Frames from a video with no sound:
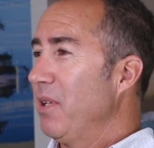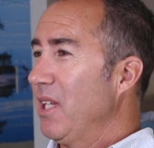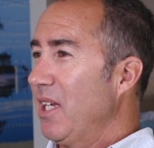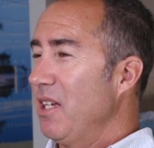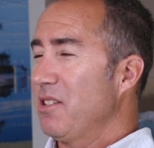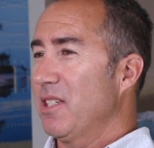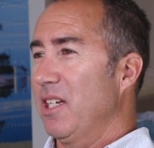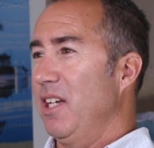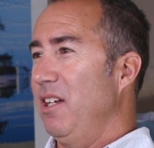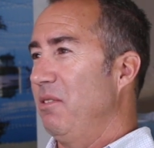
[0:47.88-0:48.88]
But the council
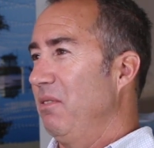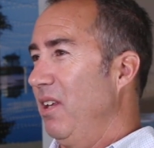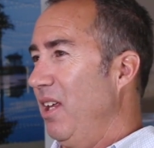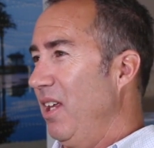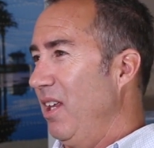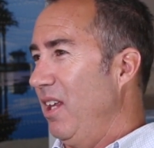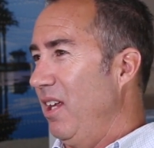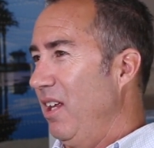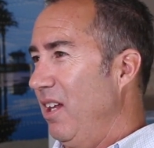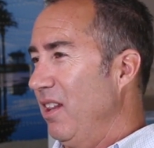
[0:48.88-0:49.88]
just, you know,
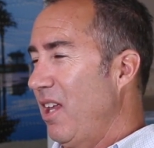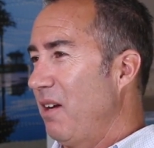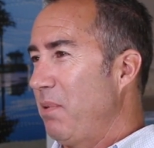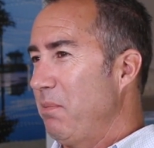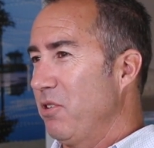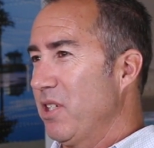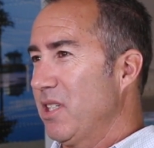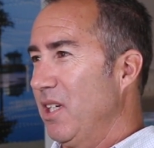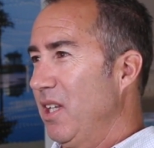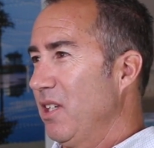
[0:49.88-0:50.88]
a lot of people
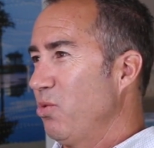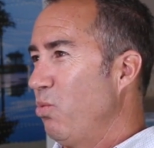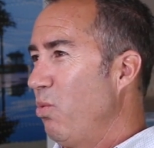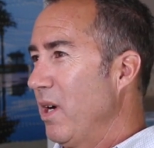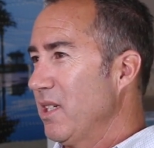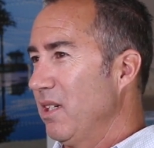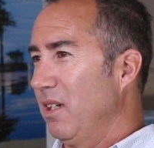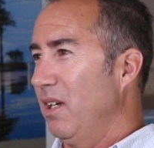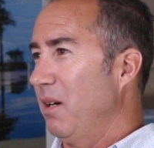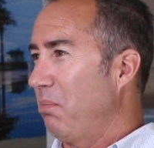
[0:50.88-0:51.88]
just said this
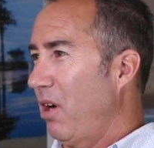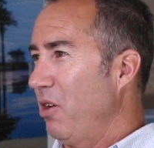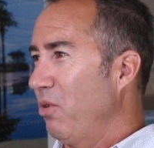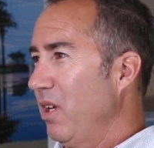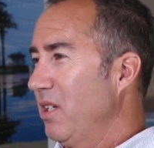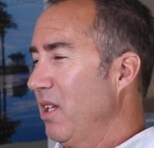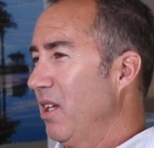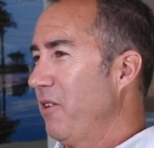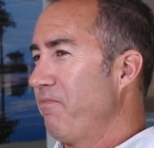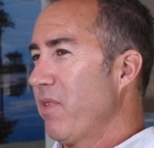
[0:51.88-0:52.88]
wasn't a priority to
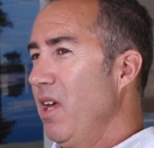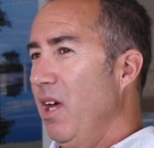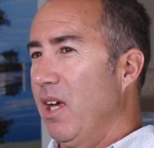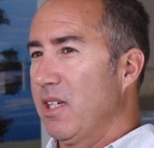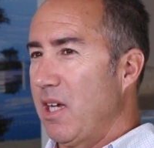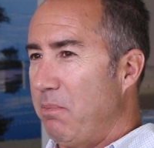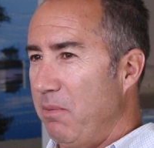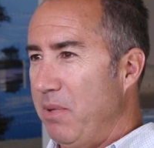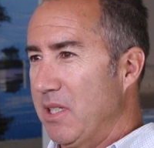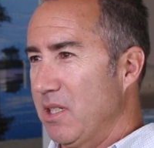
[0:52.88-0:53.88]
them. A
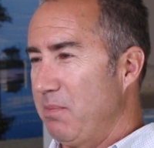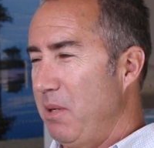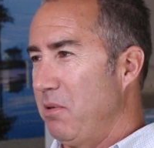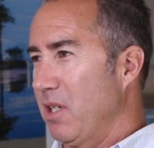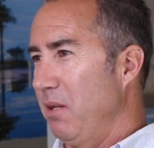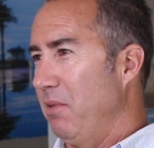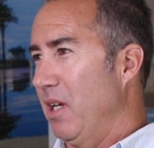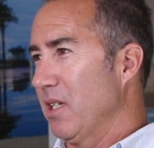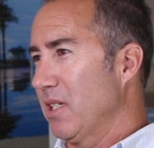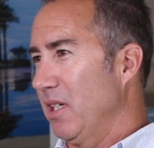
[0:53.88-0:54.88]
couple of business people came
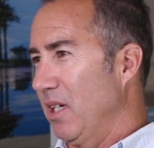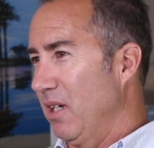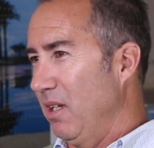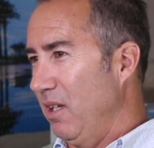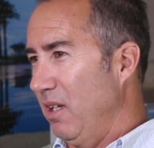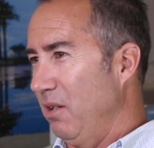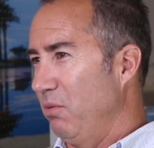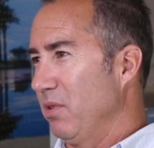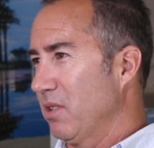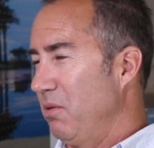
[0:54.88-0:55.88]
down and said
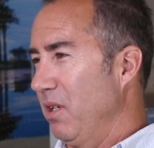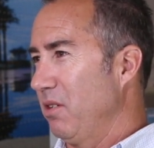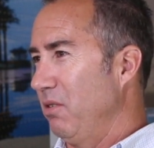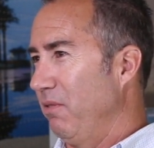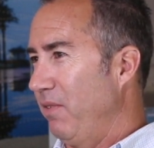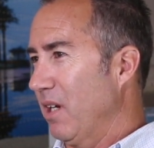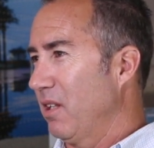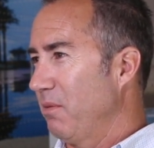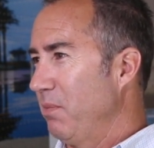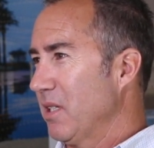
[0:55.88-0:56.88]
it was going to affect their